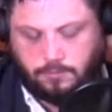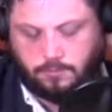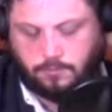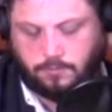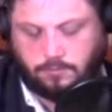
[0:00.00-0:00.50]

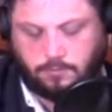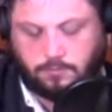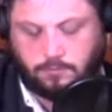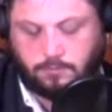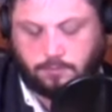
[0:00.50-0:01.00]

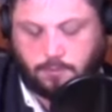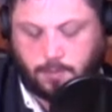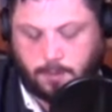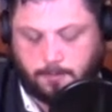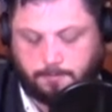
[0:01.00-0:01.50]

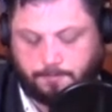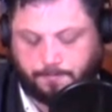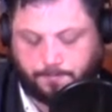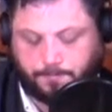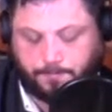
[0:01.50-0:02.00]

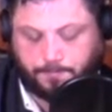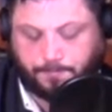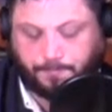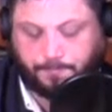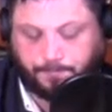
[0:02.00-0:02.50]

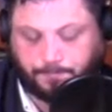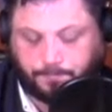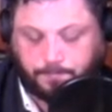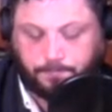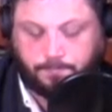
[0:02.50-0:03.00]

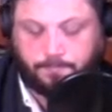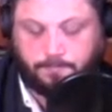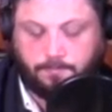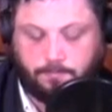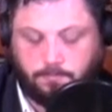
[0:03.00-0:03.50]

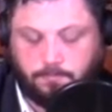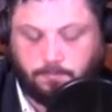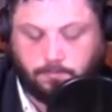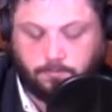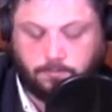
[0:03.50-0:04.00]

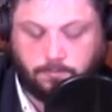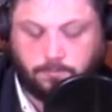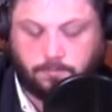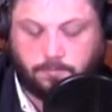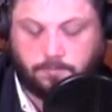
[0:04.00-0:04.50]

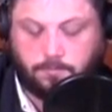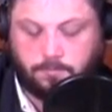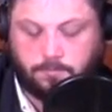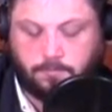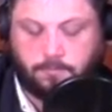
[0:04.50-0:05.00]

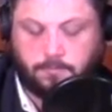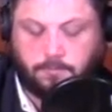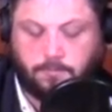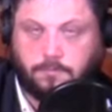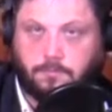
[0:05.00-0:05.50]

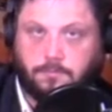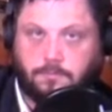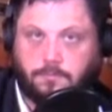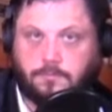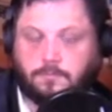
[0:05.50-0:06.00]

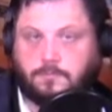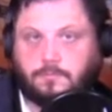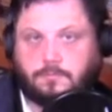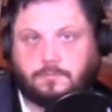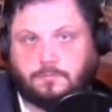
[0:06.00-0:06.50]

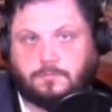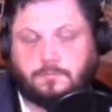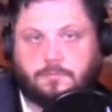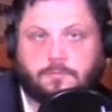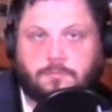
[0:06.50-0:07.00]

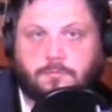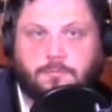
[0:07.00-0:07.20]
No words are spoken by the person on screen.